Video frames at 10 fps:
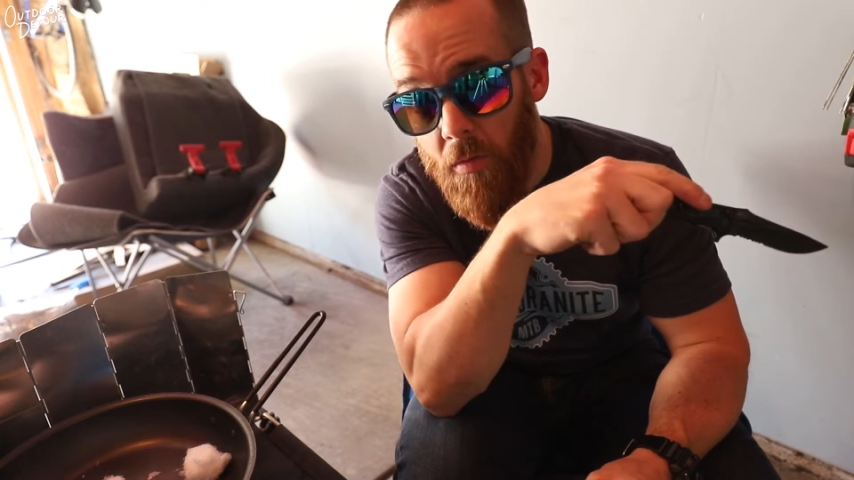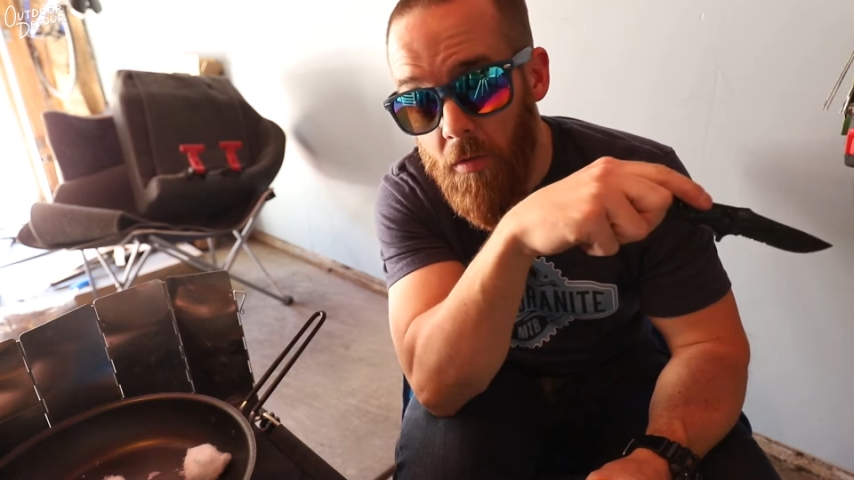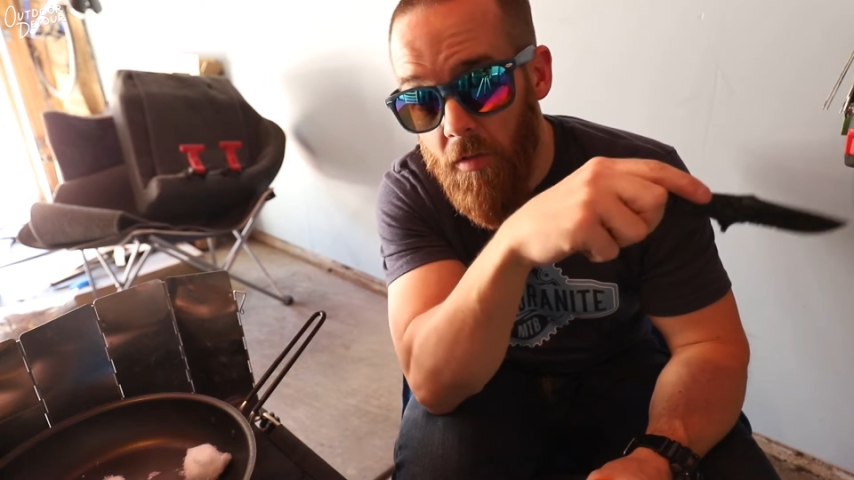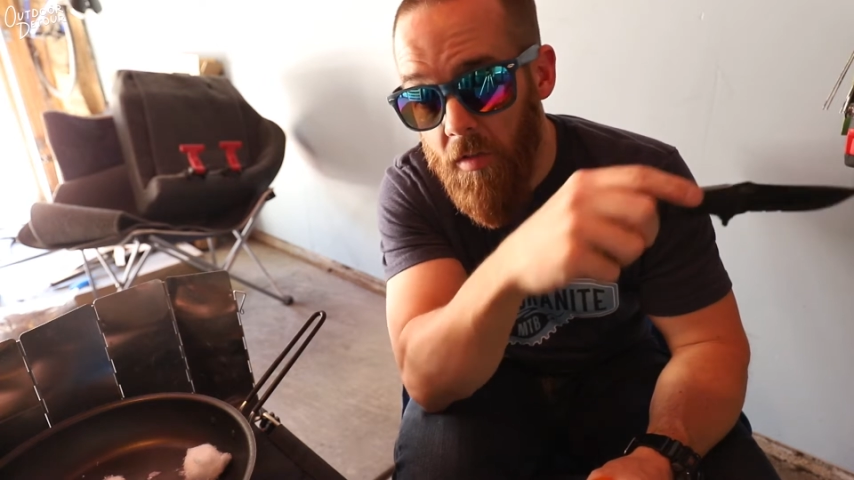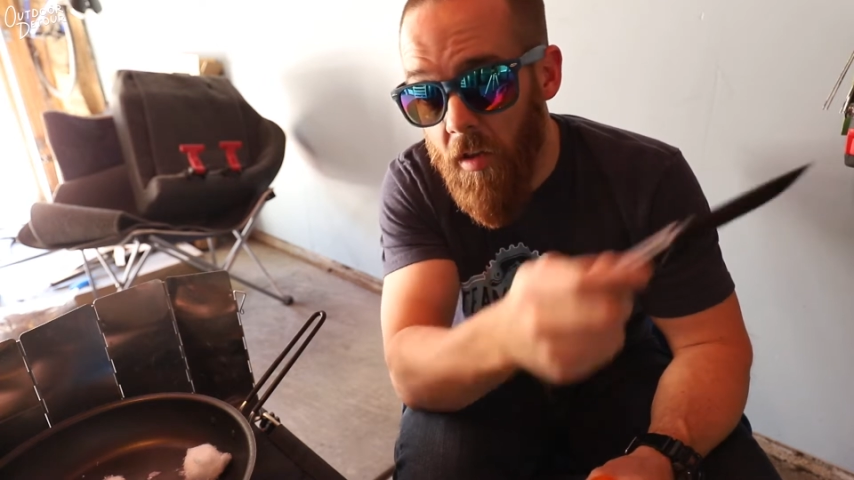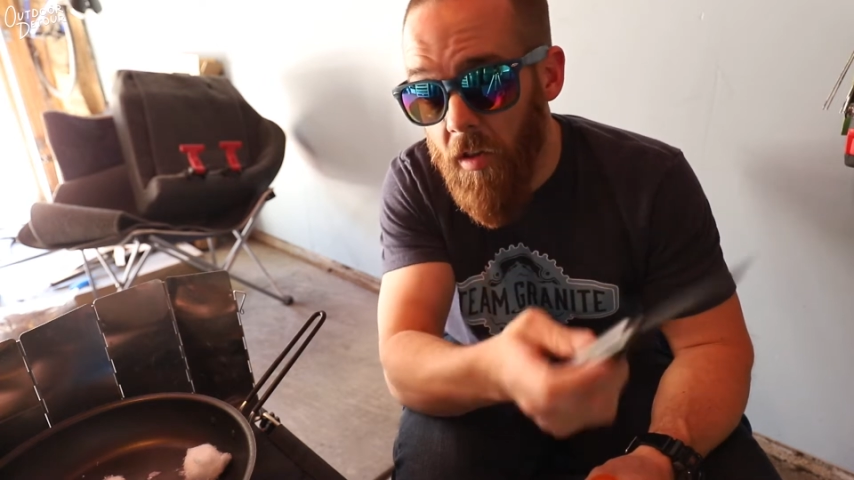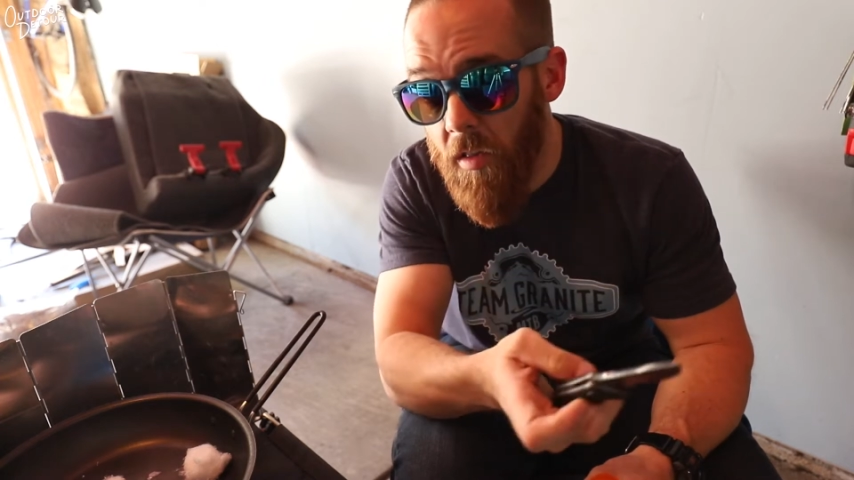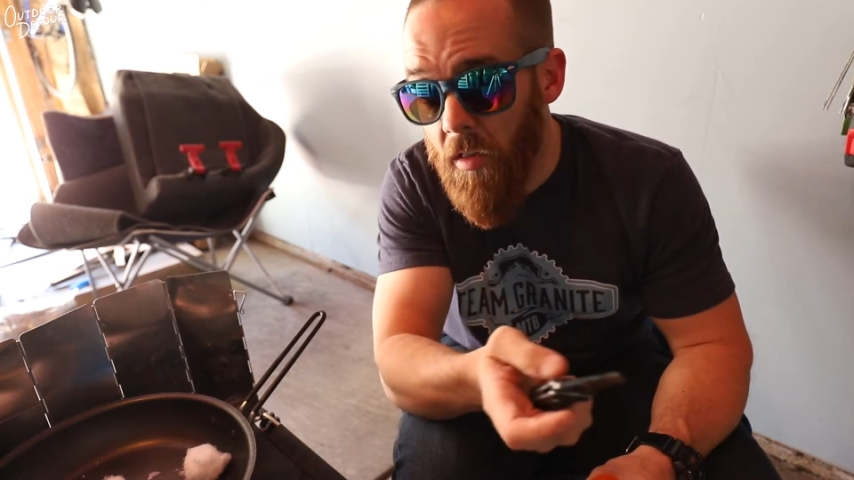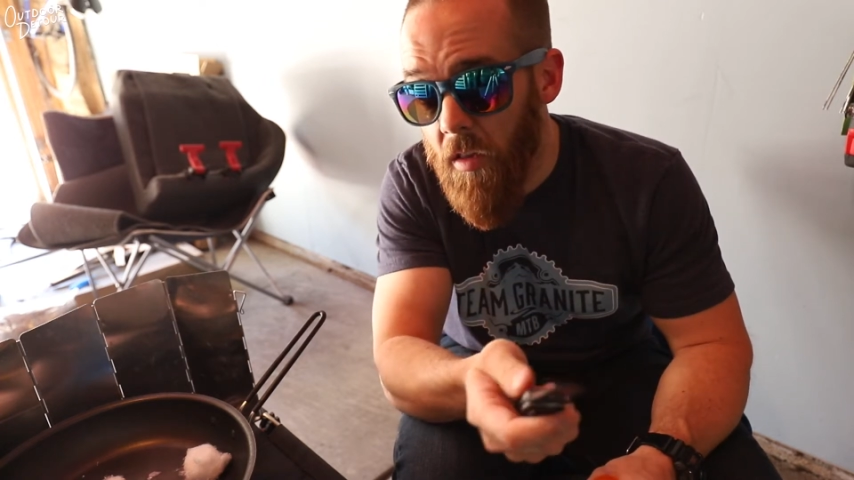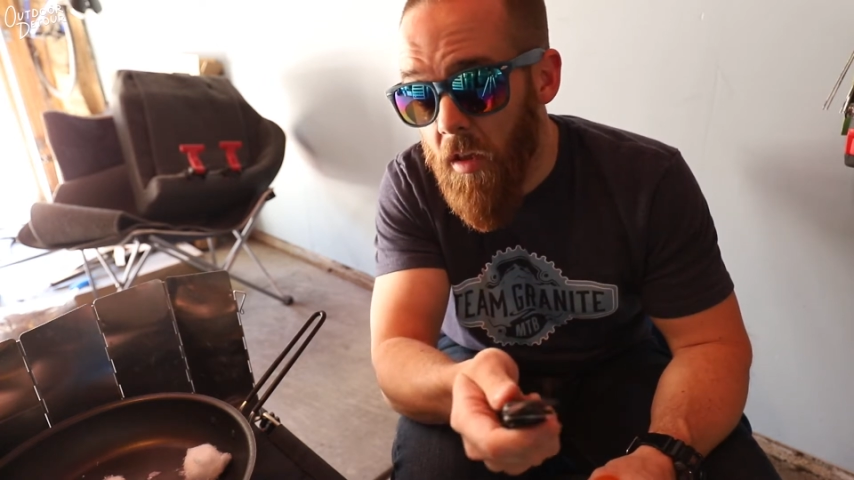which is
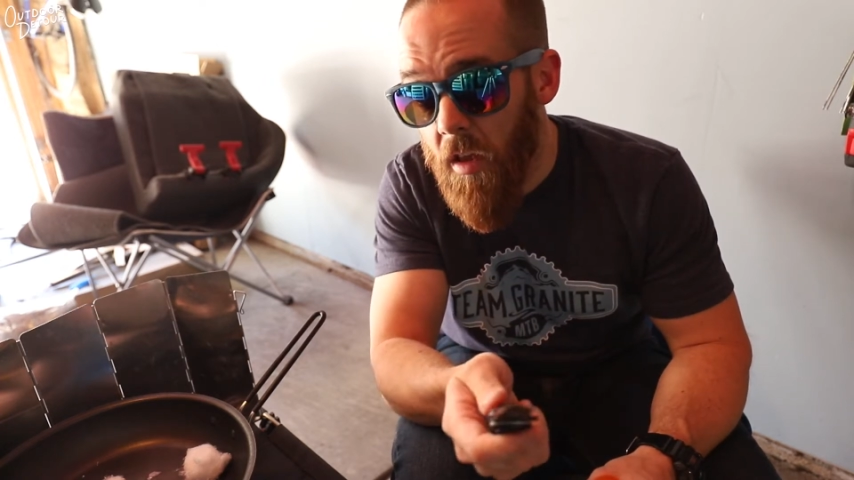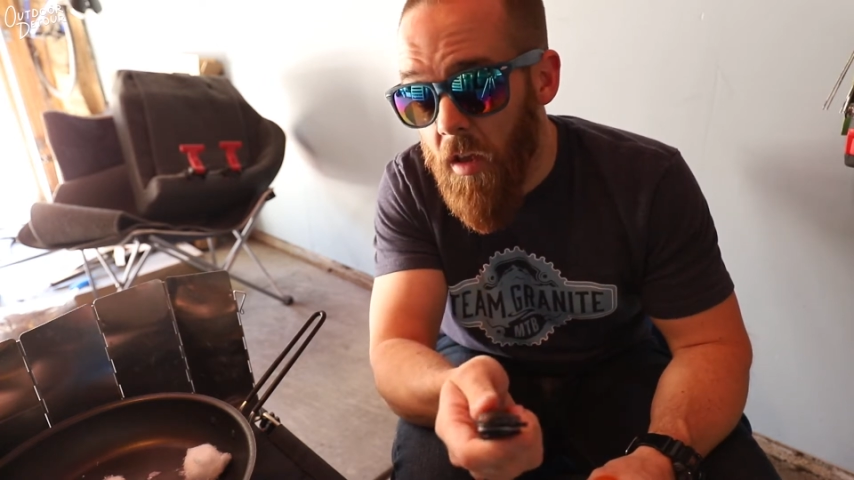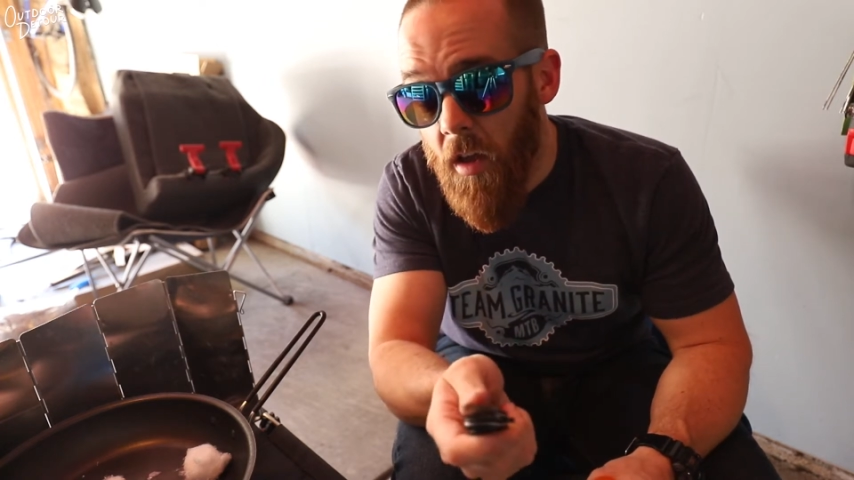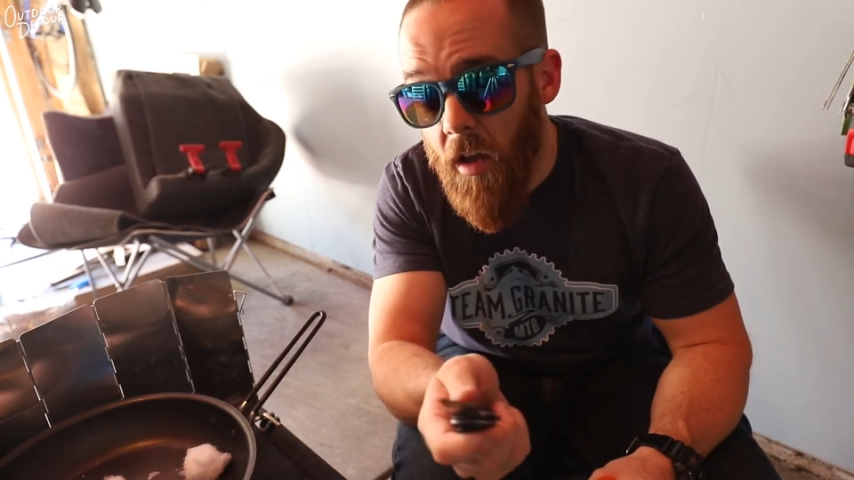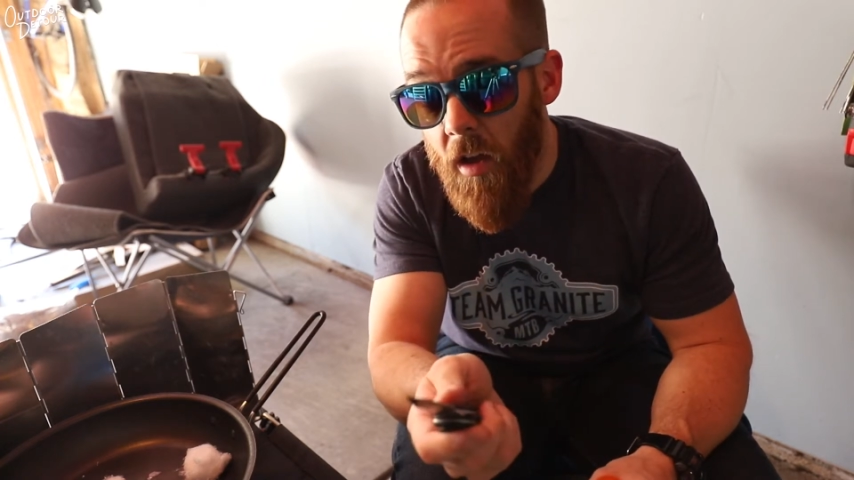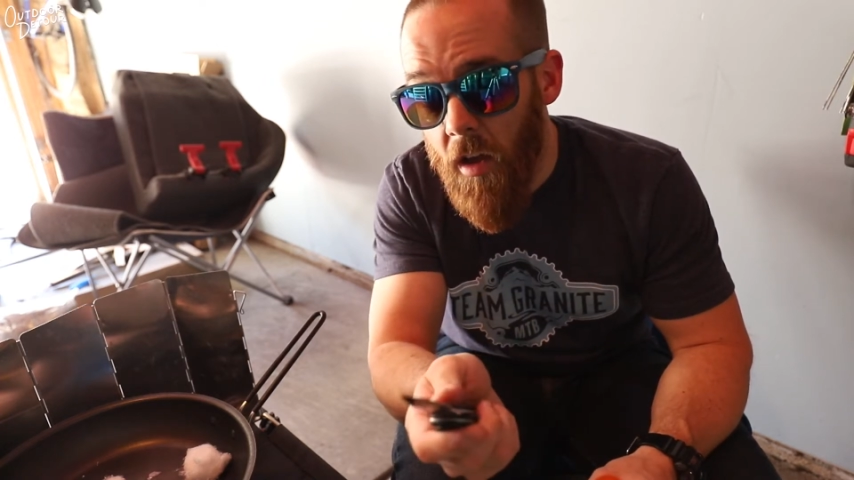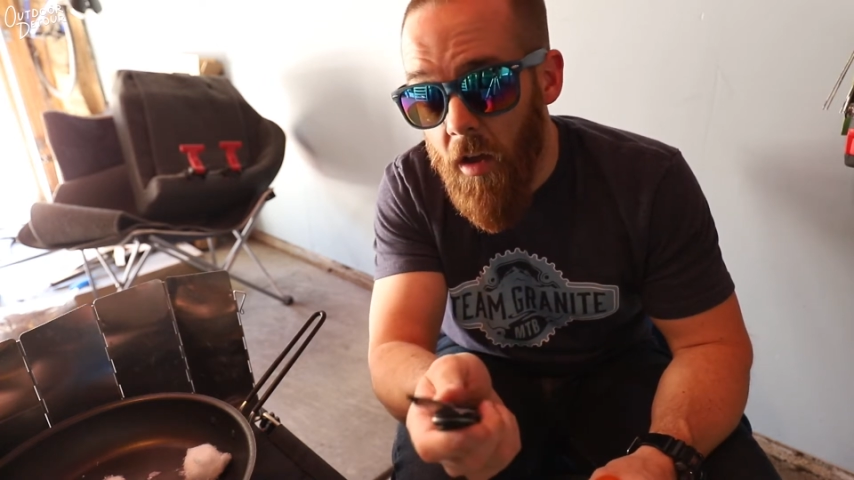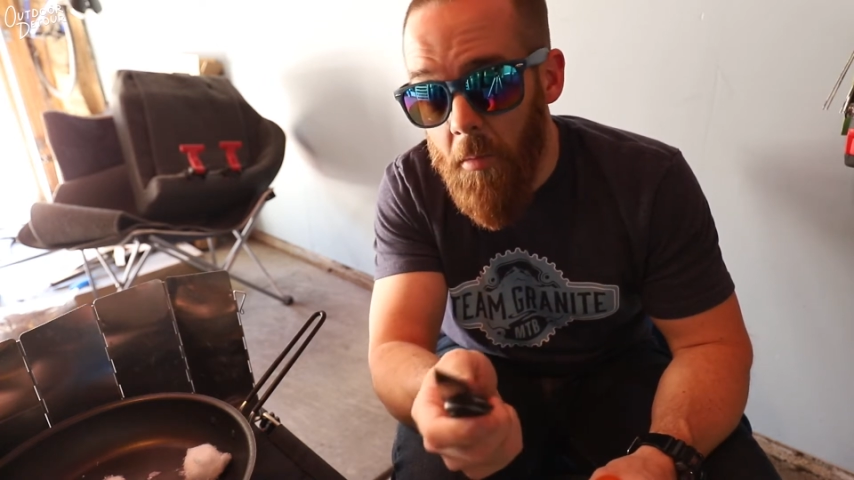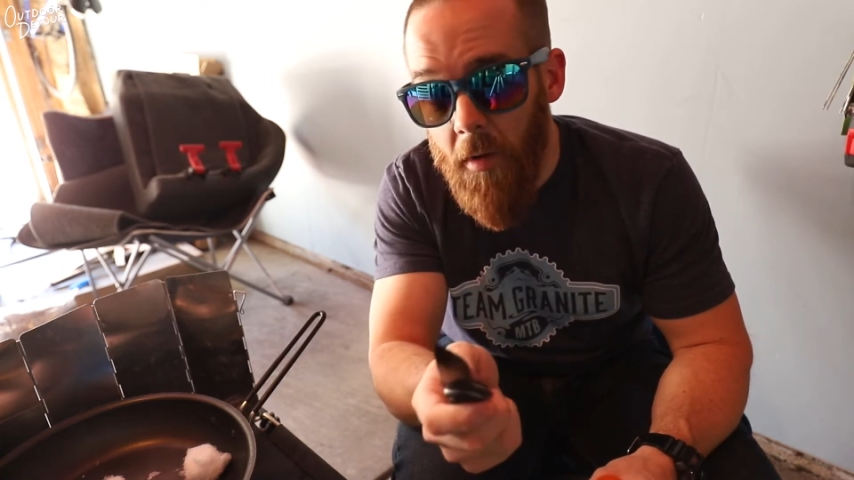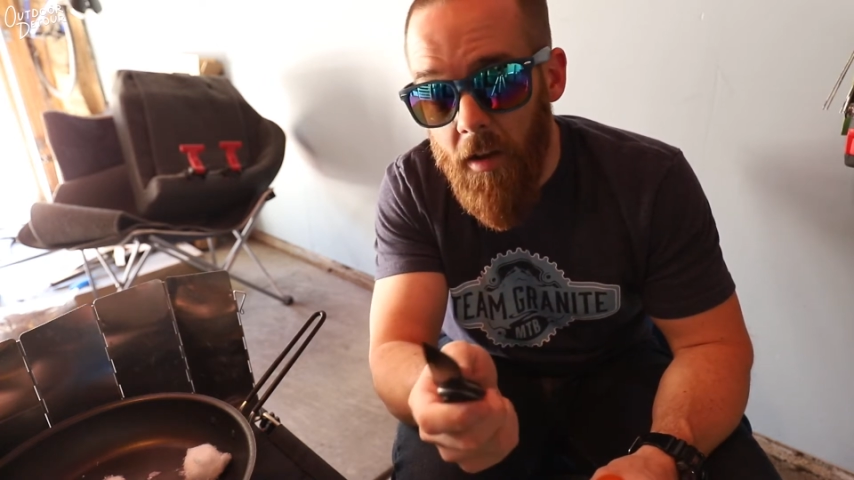nice.
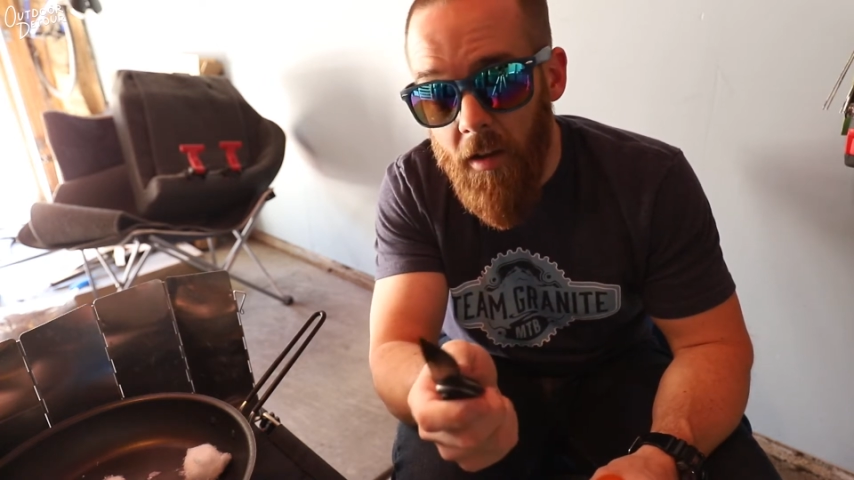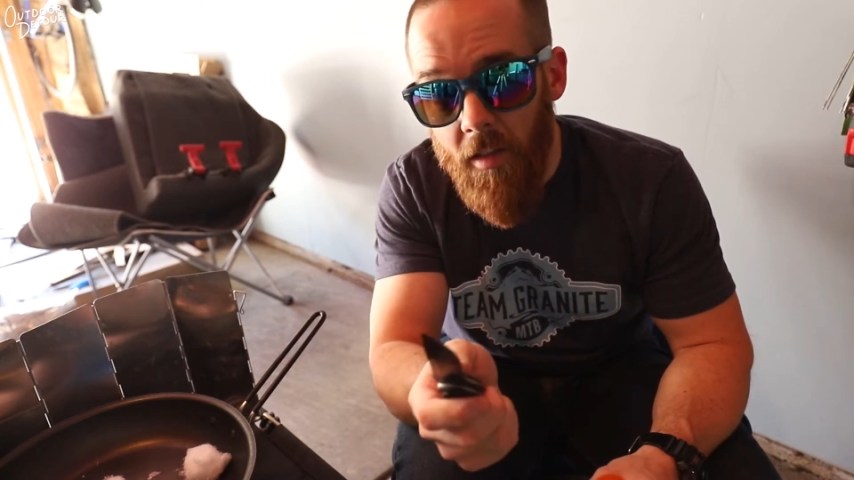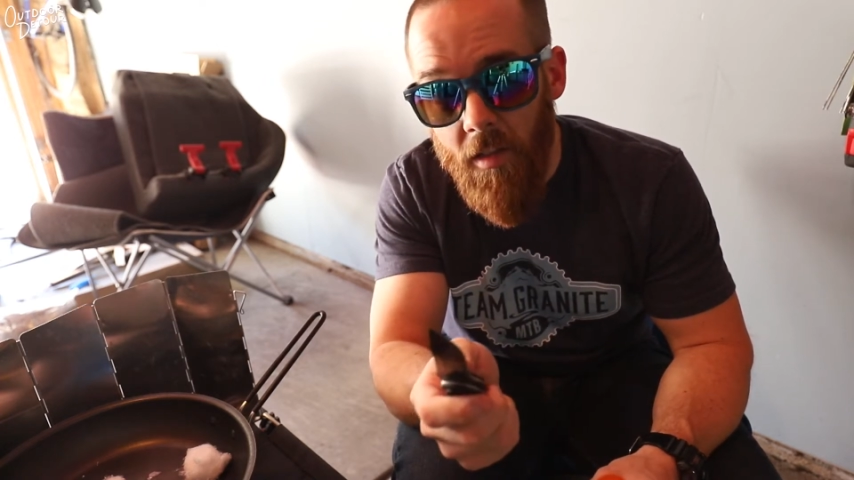and it